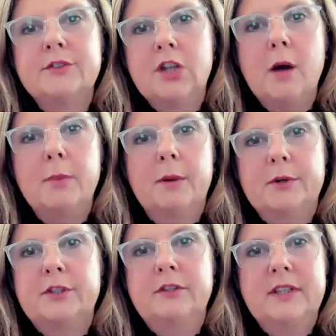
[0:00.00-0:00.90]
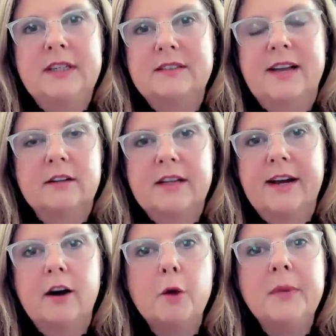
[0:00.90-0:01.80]
of job opportunities out
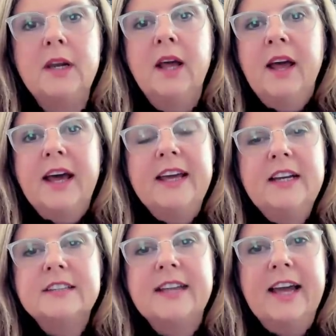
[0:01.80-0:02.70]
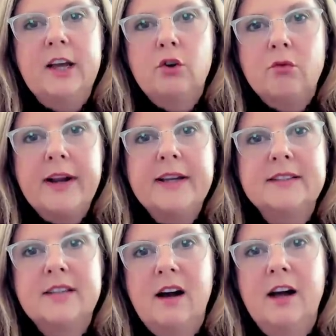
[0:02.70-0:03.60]
there. I mean, it is a great
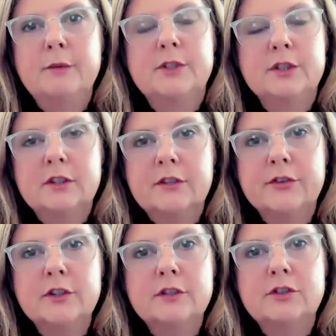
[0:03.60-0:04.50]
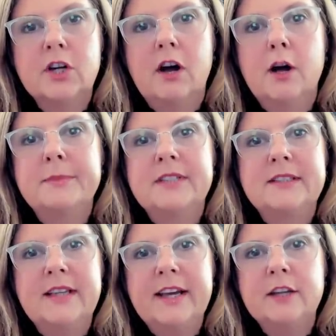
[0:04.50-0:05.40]
time to look for a new job, to
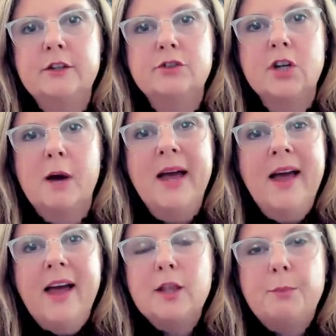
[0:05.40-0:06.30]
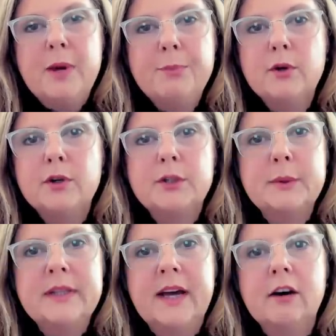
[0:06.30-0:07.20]
take a new job. And the people who are
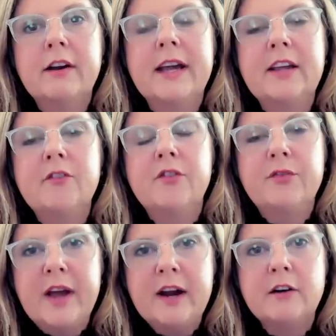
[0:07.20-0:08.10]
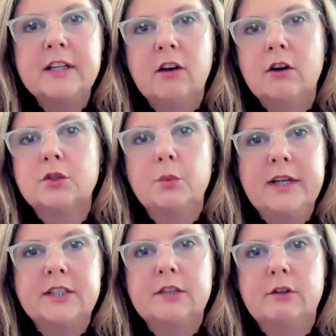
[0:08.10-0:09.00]
doing that are getting very large
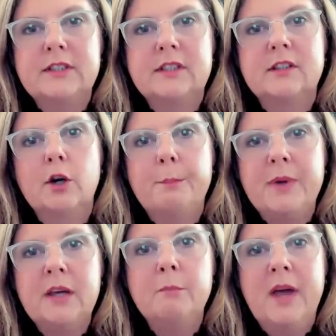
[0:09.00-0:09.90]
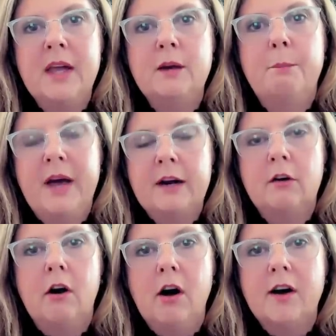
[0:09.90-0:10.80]
wage increases and are being made
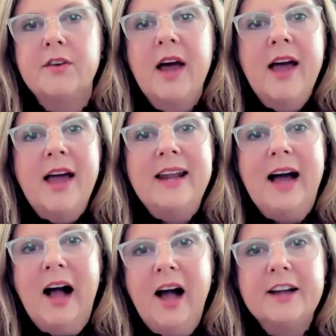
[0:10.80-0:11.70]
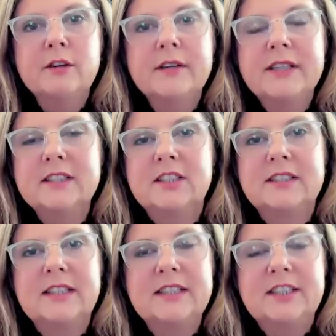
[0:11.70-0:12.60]
better off. And hiring is
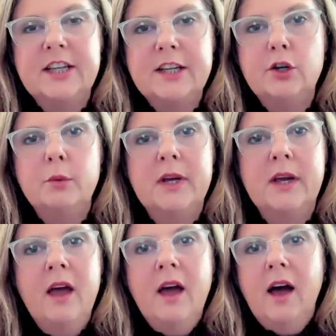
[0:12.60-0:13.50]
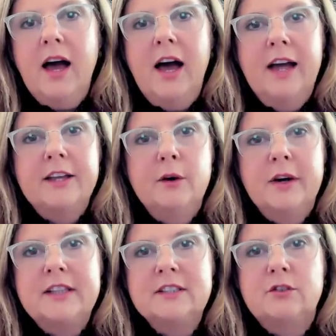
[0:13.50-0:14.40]
just continuing, uh, you know,
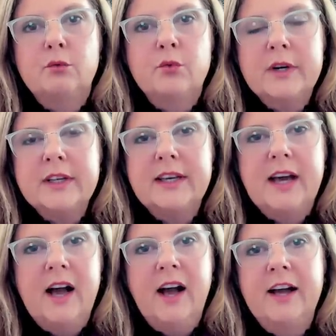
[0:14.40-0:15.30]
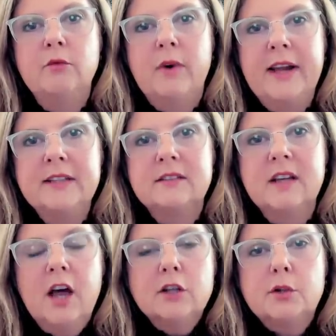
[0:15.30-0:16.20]
at this really high rate.
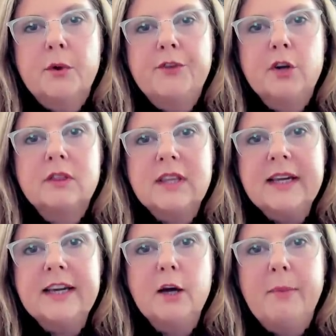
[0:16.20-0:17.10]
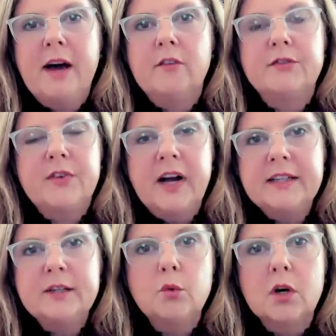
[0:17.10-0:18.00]
So if you're thinking about
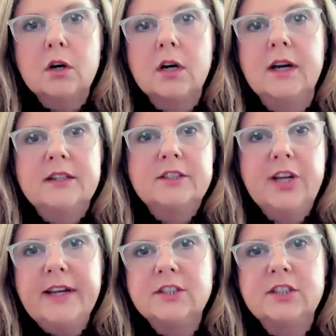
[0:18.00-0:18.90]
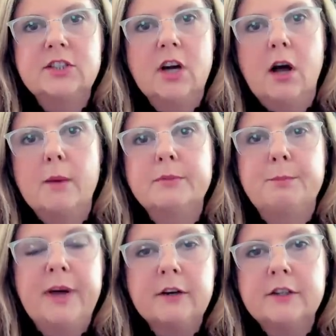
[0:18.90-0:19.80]
finding work, changing jobs,
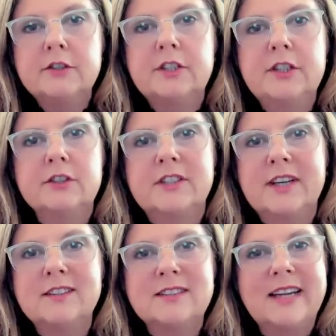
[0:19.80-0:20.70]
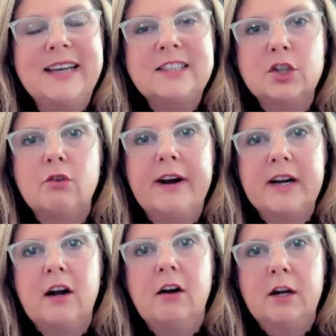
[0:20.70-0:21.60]
better using your skills, it's a
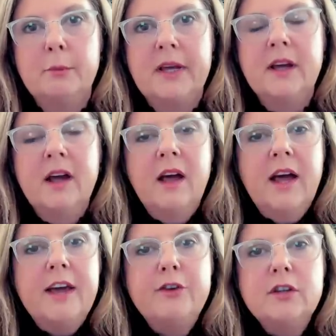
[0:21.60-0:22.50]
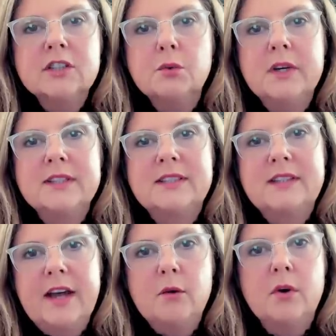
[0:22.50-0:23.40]
great economy. If you just want to
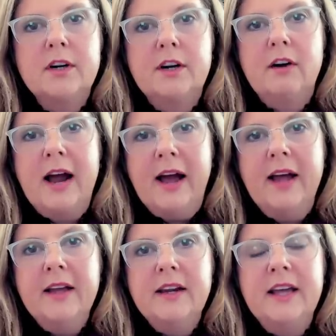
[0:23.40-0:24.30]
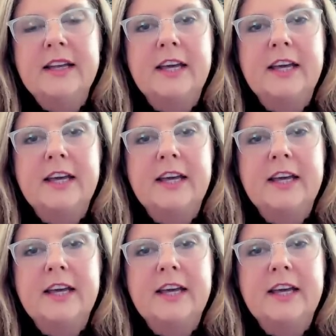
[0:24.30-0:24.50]
stay where you're at and